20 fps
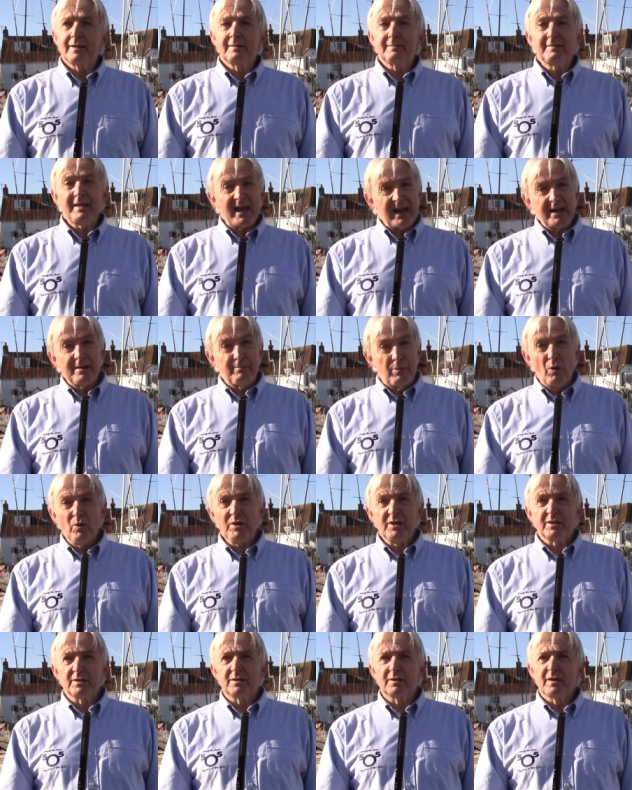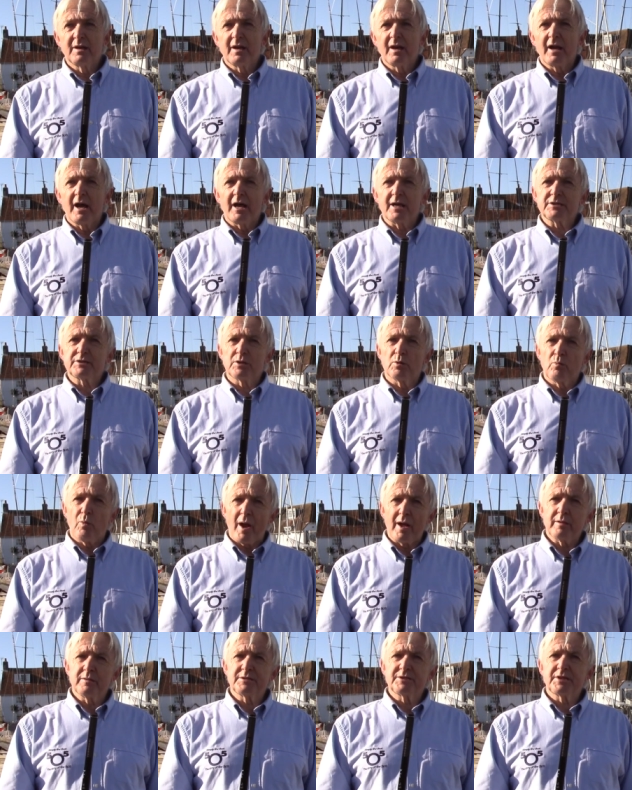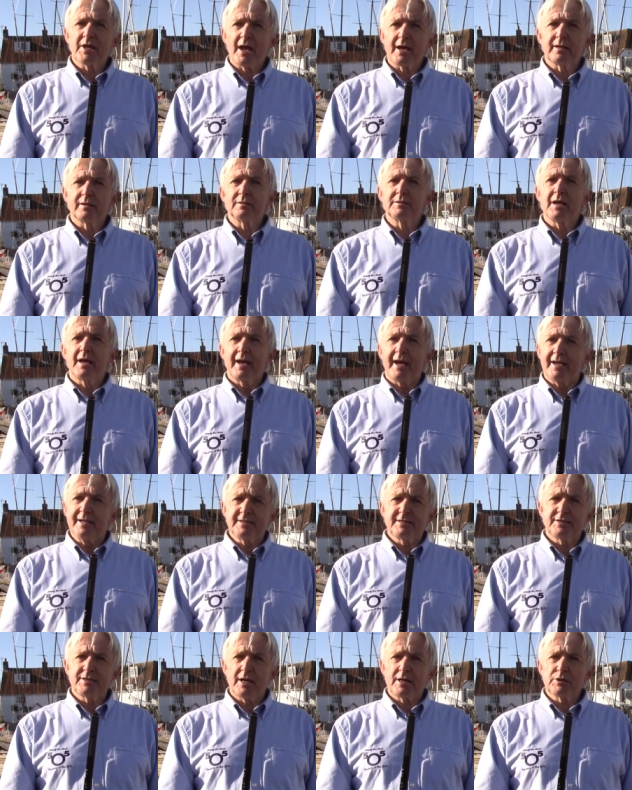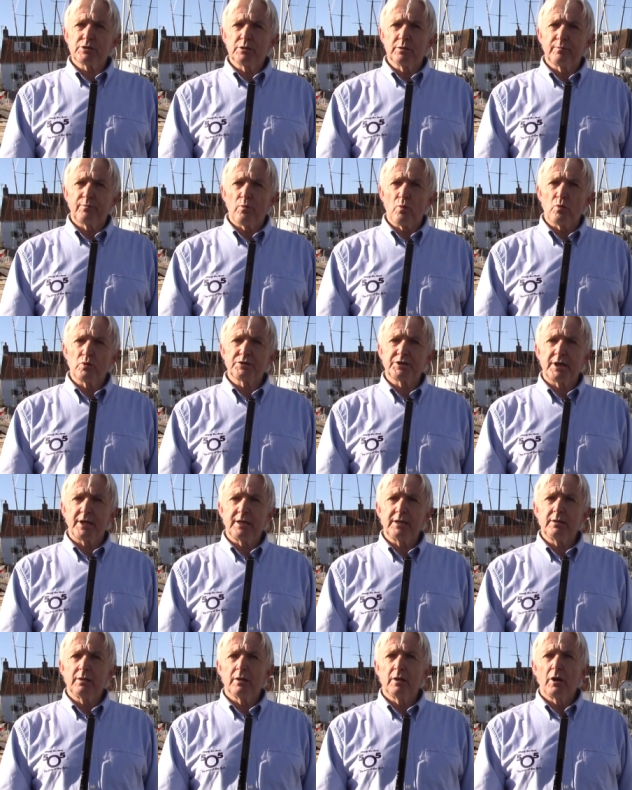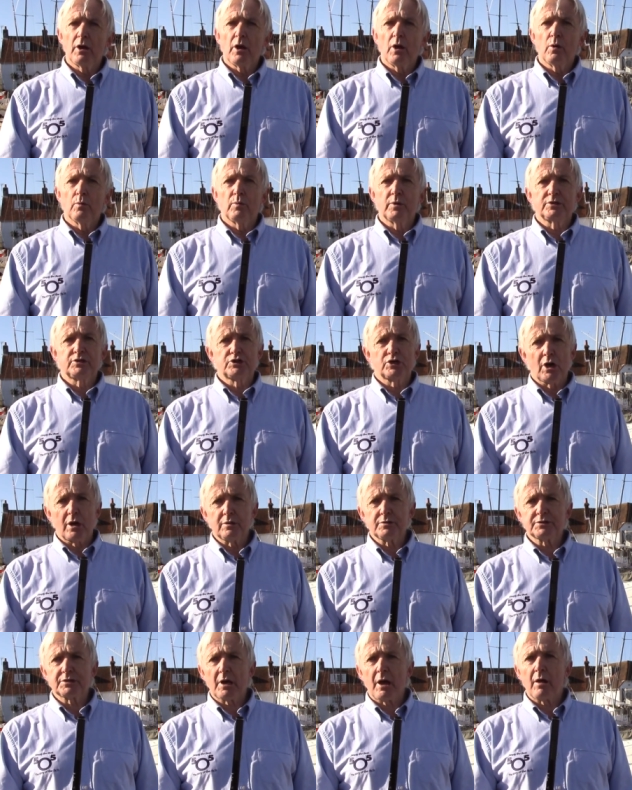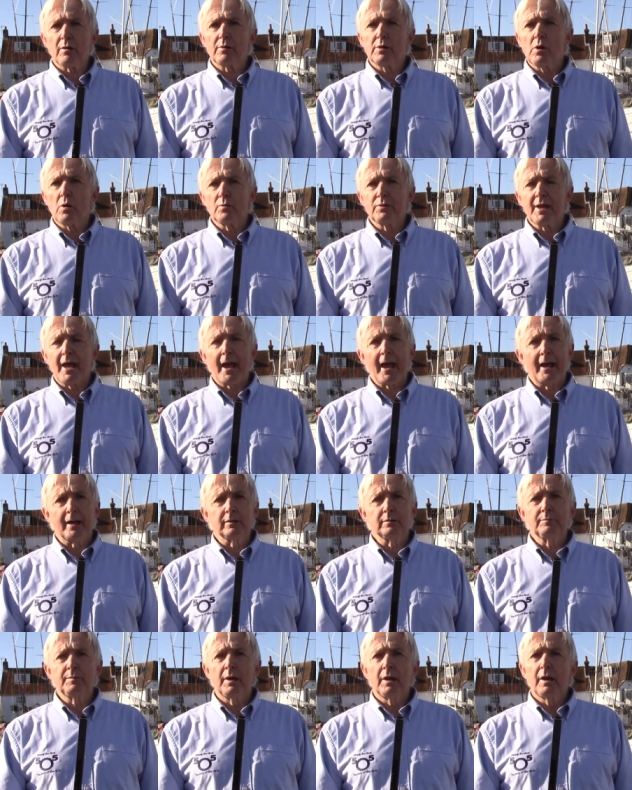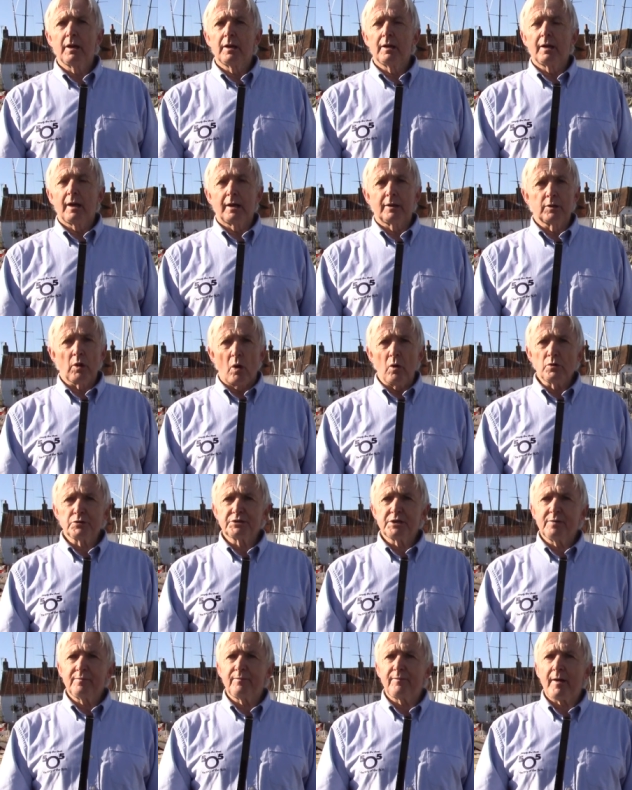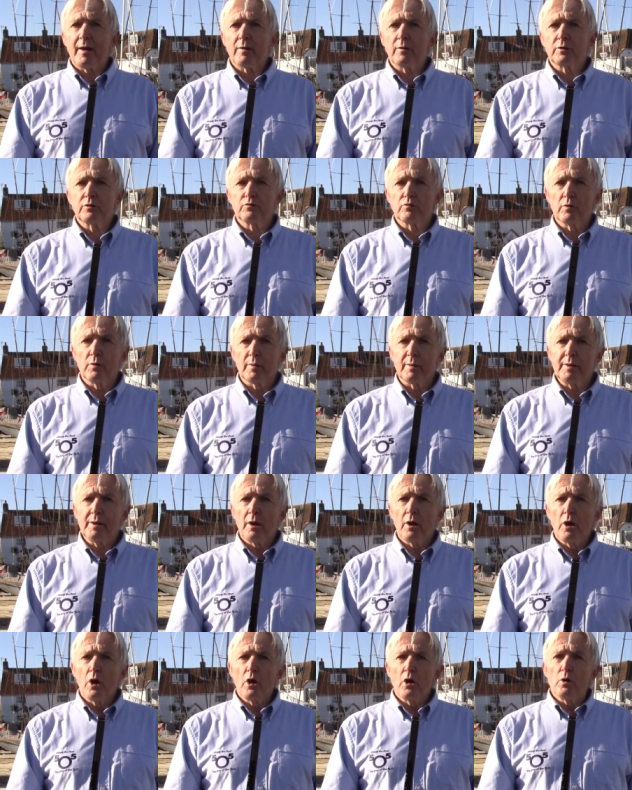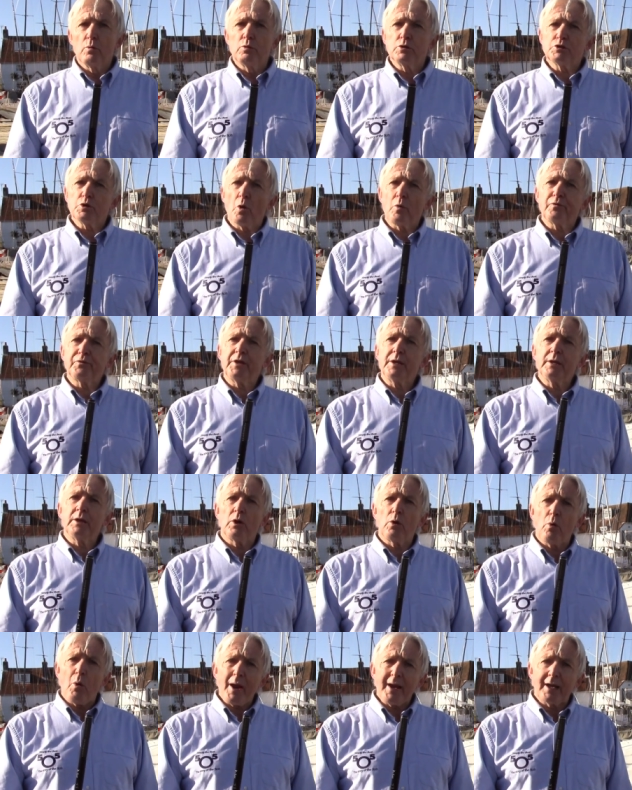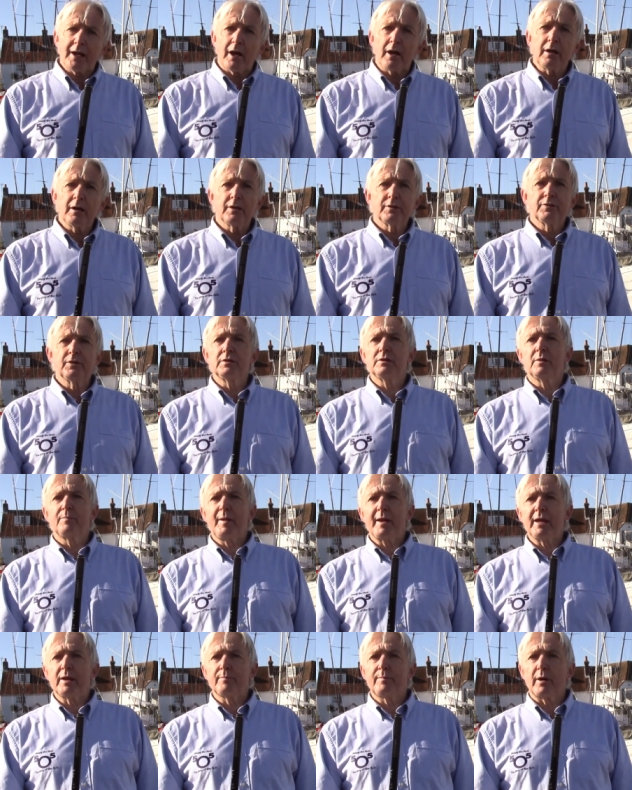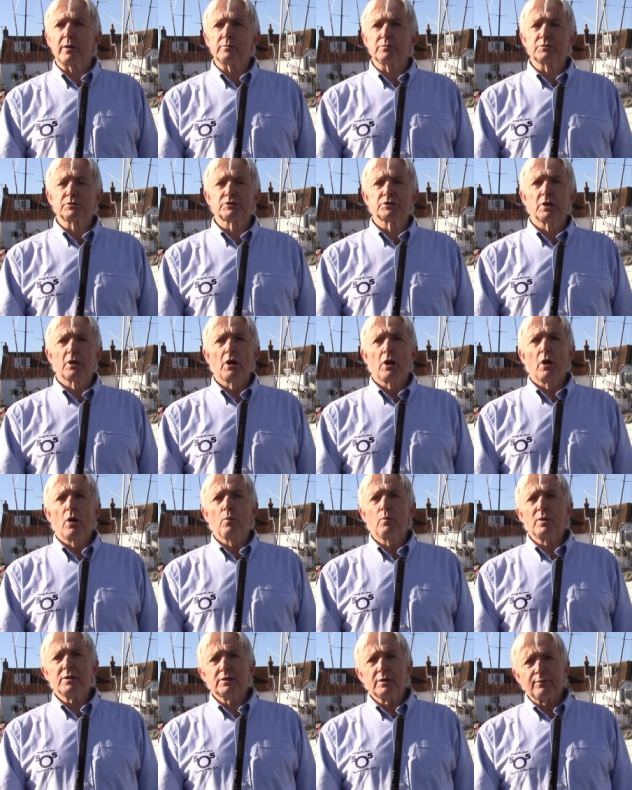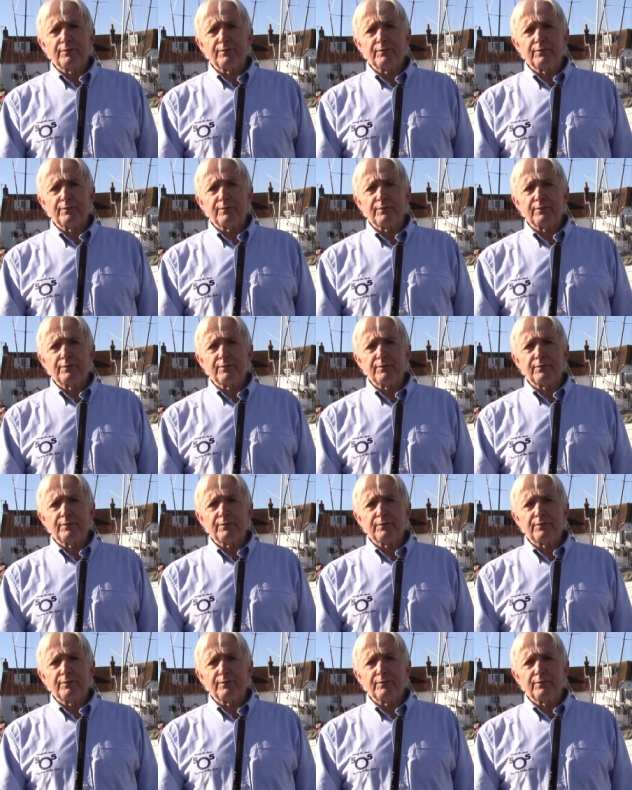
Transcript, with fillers: They had a point as the well sailed International 14, with Charles Currey on the helm and Austin Farrar crewing, was often quicker than the bigger boats, with the